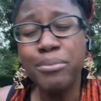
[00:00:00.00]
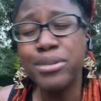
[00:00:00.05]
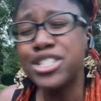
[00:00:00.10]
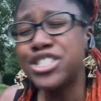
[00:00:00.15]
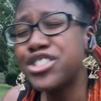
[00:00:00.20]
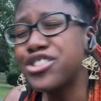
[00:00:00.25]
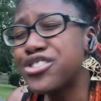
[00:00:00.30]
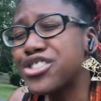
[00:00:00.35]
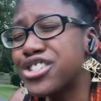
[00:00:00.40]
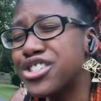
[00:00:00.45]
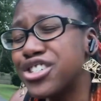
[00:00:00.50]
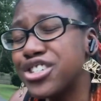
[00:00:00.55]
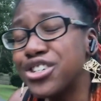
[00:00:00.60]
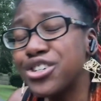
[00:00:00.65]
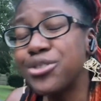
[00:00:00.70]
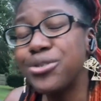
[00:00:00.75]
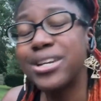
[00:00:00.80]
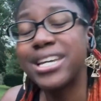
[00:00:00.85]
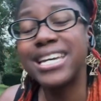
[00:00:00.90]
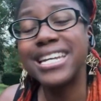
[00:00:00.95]
but you're
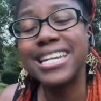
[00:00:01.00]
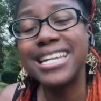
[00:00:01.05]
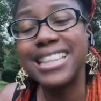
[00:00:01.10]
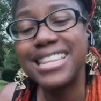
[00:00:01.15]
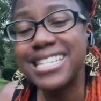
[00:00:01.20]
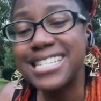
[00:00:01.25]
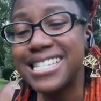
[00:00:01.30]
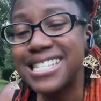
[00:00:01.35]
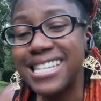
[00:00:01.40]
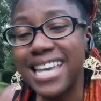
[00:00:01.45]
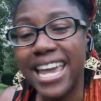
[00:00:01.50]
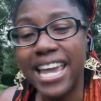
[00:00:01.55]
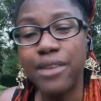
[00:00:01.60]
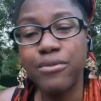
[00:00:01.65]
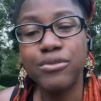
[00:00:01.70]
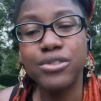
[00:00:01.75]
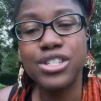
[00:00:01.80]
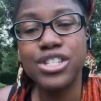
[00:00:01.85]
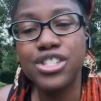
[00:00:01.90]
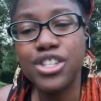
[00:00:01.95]
still getting the
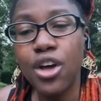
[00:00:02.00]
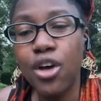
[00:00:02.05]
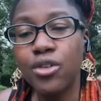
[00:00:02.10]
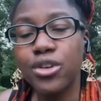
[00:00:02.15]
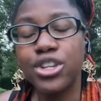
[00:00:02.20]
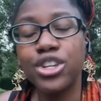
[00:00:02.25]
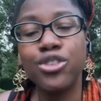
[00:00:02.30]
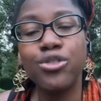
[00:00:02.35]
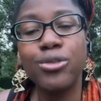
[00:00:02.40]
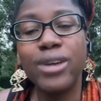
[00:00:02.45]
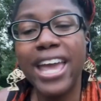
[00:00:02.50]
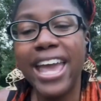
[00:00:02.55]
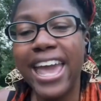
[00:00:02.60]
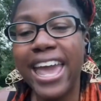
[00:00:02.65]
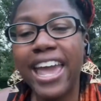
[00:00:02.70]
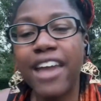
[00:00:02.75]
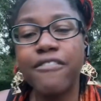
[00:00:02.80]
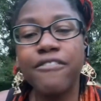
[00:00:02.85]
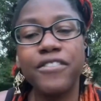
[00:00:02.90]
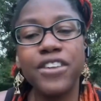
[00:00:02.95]
same result. You
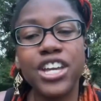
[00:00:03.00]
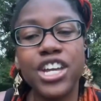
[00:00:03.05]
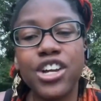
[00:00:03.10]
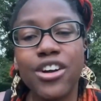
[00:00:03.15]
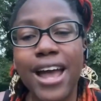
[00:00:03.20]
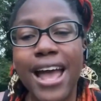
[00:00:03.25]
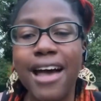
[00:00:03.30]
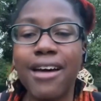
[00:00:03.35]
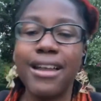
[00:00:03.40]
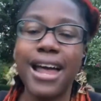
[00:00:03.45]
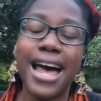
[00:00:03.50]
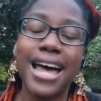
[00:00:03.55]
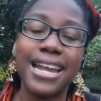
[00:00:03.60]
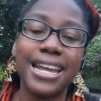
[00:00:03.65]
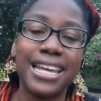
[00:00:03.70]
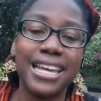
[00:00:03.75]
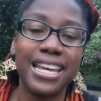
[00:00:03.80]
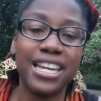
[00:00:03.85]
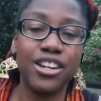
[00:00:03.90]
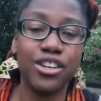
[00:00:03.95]
can't figure out how
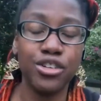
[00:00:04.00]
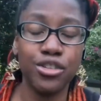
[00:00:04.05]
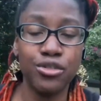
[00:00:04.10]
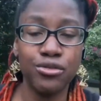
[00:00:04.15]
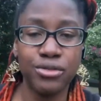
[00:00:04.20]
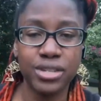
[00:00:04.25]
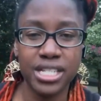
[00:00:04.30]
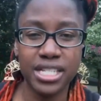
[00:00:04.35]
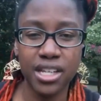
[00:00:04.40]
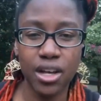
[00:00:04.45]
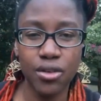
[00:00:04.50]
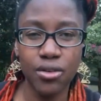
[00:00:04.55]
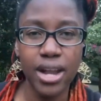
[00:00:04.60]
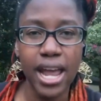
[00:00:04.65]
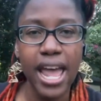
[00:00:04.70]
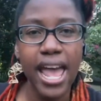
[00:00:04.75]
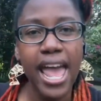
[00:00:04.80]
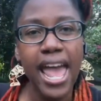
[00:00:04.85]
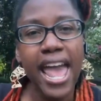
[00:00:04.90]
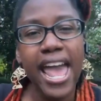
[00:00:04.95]
to get a new
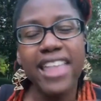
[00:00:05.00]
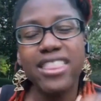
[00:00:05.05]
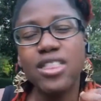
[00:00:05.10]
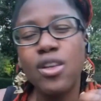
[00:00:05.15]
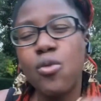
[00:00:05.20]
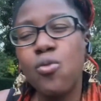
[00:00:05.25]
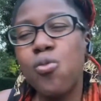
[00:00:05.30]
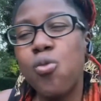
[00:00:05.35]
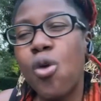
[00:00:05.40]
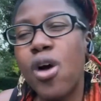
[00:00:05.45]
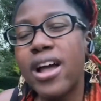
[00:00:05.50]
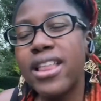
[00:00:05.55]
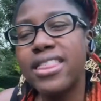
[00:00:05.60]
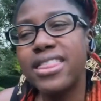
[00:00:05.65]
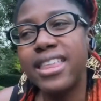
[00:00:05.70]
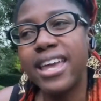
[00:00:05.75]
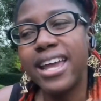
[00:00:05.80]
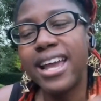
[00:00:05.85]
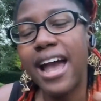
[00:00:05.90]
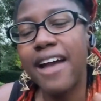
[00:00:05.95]
result. And the
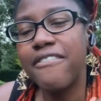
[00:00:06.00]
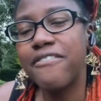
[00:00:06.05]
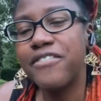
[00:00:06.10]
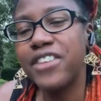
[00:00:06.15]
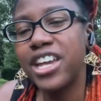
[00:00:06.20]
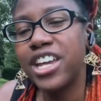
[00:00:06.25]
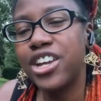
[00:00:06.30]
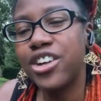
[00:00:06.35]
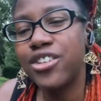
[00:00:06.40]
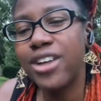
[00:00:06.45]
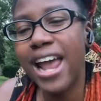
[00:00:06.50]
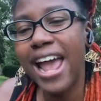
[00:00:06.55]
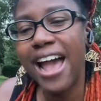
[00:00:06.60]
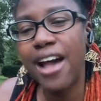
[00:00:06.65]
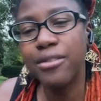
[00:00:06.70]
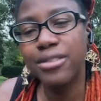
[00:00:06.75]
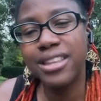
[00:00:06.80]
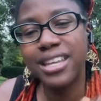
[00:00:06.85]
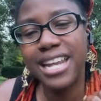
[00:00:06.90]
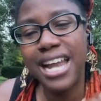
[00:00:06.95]
one thing I figured
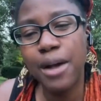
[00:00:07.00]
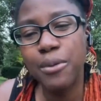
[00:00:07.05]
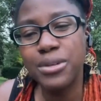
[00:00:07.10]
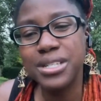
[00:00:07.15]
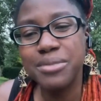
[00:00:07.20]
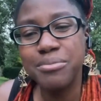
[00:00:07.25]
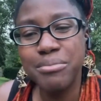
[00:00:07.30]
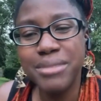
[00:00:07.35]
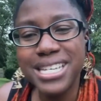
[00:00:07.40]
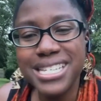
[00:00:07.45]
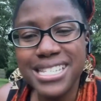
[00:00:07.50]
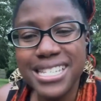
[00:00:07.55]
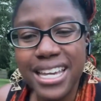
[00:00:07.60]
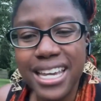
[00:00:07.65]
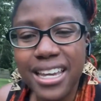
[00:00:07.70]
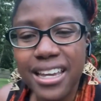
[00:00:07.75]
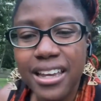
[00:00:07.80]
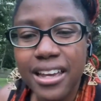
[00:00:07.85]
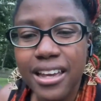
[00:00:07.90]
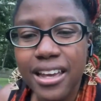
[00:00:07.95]
out that I was
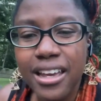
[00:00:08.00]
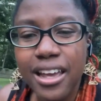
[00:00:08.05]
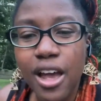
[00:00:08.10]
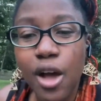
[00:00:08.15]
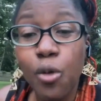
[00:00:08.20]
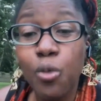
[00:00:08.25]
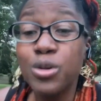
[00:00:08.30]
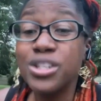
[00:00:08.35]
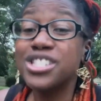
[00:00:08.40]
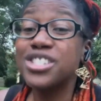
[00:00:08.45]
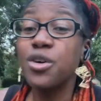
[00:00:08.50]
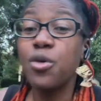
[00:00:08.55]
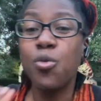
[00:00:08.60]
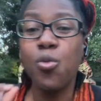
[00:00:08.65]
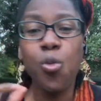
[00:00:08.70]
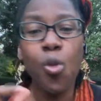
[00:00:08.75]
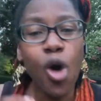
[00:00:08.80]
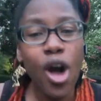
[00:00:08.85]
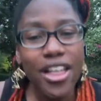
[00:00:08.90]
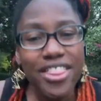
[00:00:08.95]
missing was the
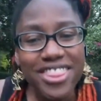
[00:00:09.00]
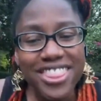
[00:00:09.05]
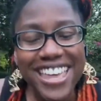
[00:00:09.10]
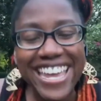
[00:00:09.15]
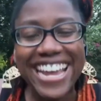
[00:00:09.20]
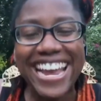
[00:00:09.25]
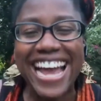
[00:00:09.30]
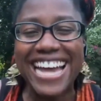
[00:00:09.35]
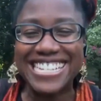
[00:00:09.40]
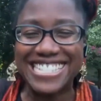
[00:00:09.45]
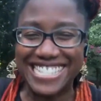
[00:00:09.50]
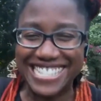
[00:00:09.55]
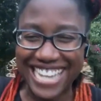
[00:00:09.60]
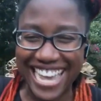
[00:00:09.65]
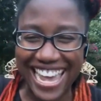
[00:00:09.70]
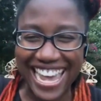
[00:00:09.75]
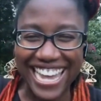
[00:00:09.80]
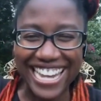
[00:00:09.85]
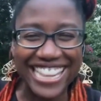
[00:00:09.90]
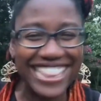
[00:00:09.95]
one thing I
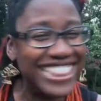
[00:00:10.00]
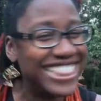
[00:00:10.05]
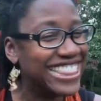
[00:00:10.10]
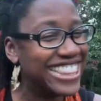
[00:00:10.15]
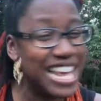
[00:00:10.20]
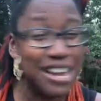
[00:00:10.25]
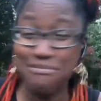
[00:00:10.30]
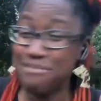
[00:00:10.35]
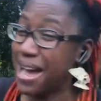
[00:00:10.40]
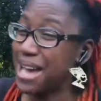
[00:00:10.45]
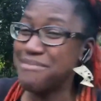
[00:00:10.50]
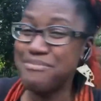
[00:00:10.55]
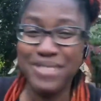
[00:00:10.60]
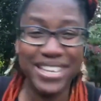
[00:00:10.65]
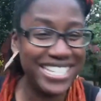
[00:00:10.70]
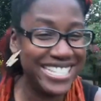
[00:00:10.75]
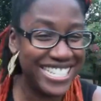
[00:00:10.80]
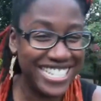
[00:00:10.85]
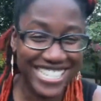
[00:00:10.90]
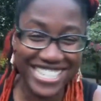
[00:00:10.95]
said that my
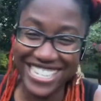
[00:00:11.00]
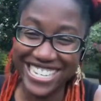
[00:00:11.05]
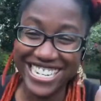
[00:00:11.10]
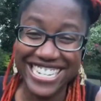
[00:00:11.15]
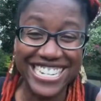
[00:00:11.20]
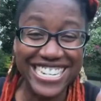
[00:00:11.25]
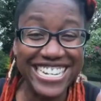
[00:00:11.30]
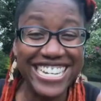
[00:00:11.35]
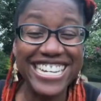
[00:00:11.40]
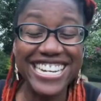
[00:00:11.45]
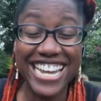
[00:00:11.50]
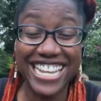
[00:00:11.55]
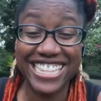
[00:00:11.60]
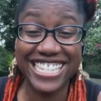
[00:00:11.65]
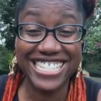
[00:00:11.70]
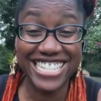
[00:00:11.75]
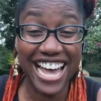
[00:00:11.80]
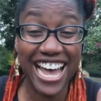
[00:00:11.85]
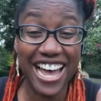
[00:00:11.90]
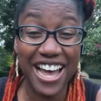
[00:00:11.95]
business didn't need
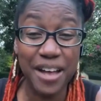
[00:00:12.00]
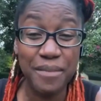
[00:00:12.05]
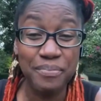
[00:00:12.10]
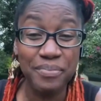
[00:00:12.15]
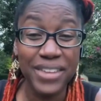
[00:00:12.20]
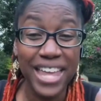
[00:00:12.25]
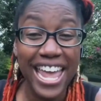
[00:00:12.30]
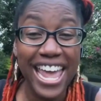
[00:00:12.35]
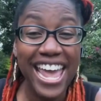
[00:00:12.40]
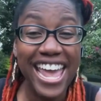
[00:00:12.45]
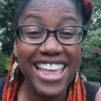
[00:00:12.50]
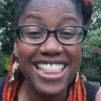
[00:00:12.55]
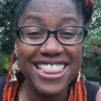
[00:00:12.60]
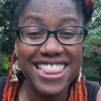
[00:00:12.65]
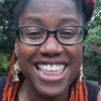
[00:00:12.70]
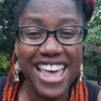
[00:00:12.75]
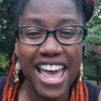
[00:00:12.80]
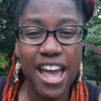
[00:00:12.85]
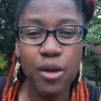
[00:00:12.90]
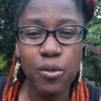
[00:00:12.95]
at the time.
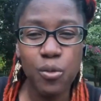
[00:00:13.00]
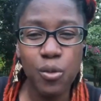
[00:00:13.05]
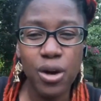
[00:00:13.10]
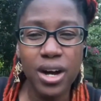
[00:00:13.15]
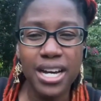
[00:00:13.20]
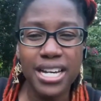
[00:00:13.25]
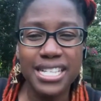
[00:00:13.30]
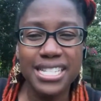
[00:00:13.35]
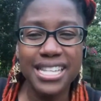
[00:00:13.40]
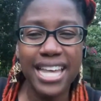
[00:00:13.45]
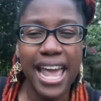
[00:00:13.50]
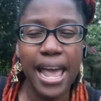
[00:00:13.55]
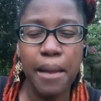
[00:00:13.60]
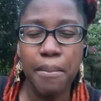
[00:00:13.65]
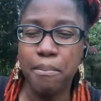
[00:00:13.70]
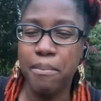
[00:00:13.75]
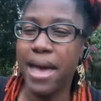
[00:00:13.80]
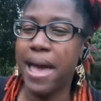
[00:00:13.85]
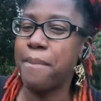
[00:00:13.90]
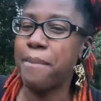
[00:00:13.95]
And that was
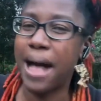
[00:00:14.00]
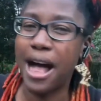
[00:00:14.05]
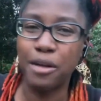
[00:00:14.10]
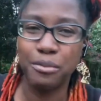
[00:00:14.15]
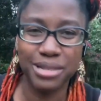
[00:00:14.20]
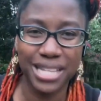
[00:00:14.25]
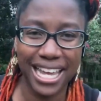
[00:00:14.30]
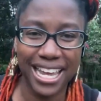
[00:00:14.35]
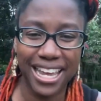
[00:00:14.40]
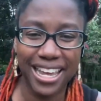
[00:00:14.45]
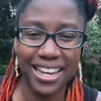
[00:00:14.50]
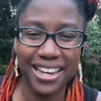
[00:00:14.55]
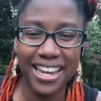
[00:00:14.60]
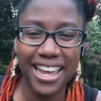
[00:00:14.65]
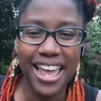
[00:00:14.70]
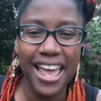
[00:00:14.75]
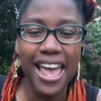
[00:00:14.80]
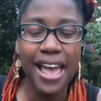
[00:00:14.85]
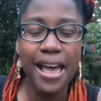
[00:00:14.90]
a map out plan.